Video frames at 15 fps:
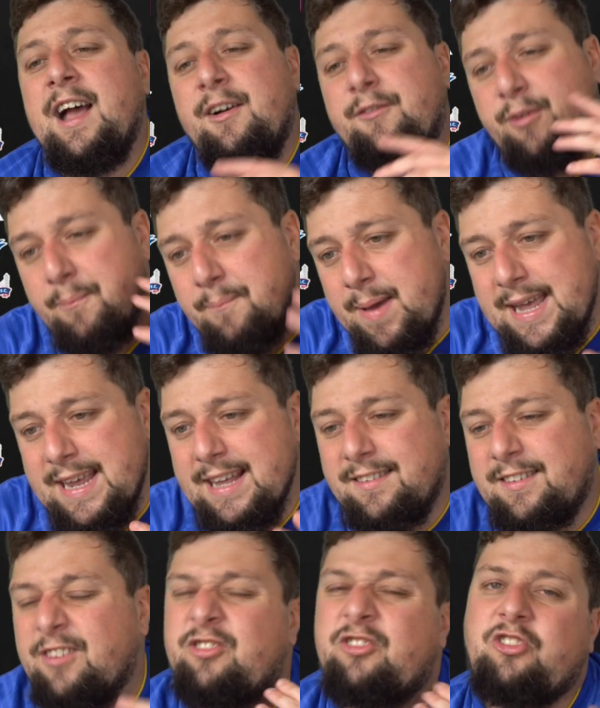For me,
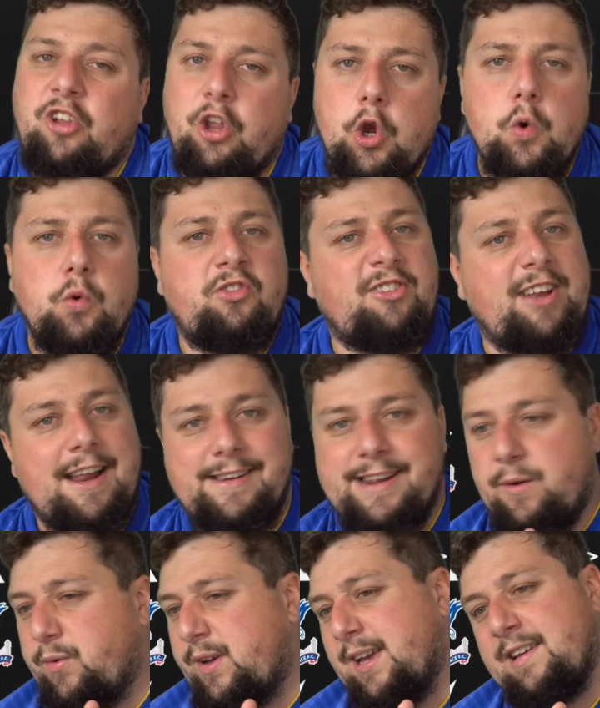there's two
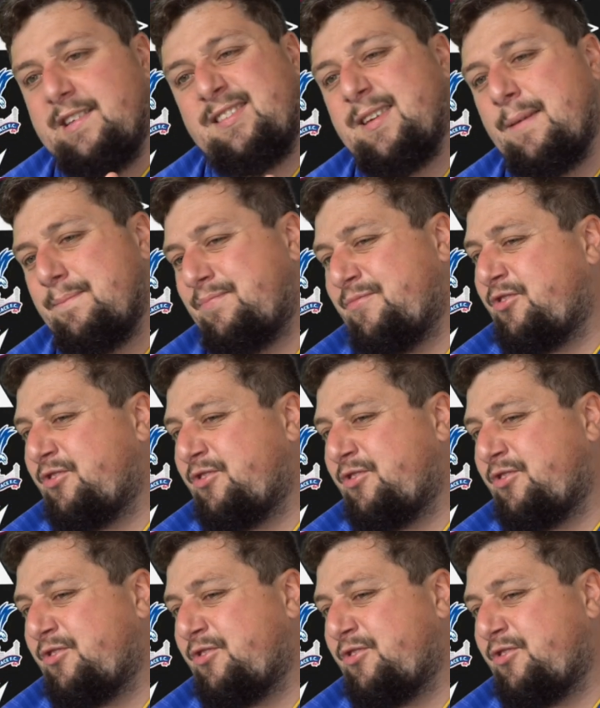standout kits.